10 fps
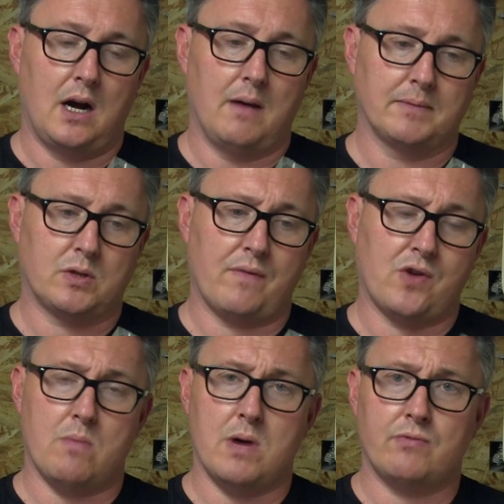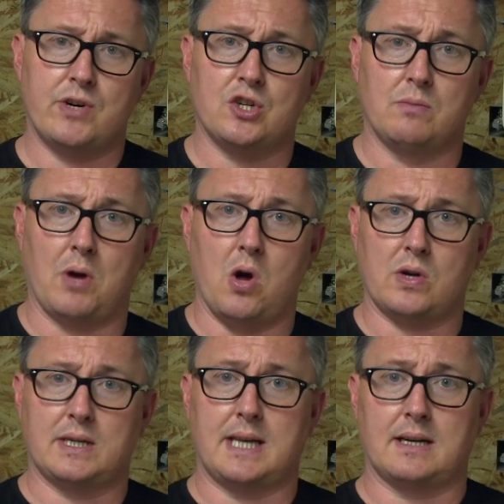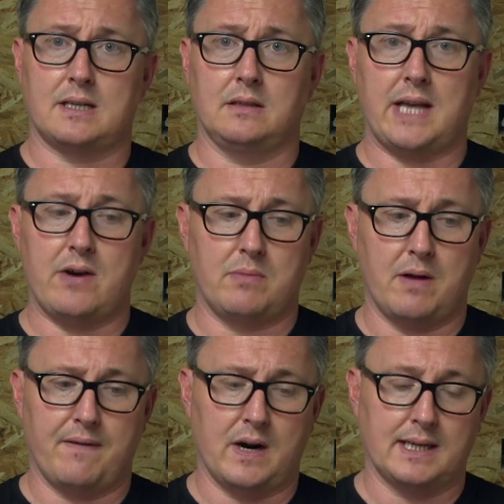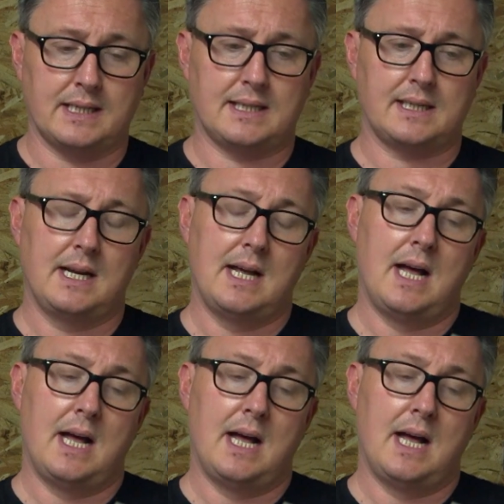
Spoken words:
So I've got my original blocks that are still there in my vise.